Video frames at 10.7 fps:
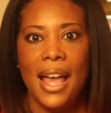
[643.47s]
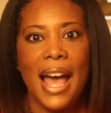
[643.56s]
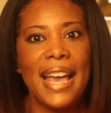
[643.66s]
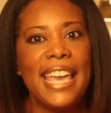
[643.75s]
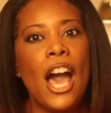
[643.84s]

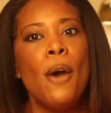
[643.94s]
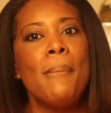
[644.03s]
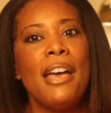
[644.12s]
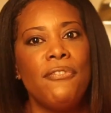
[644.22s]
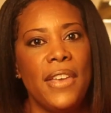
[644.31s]
I count
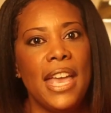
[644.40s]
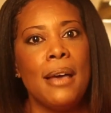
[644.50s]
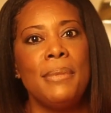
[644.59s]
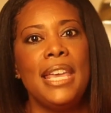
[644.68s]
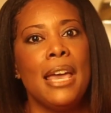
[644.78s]
my
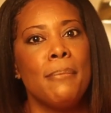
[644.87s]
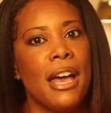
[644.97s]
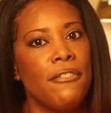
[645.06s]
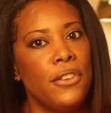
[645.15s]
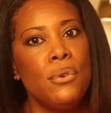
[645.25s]
family and
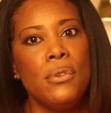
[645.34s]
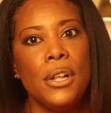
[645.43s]
my few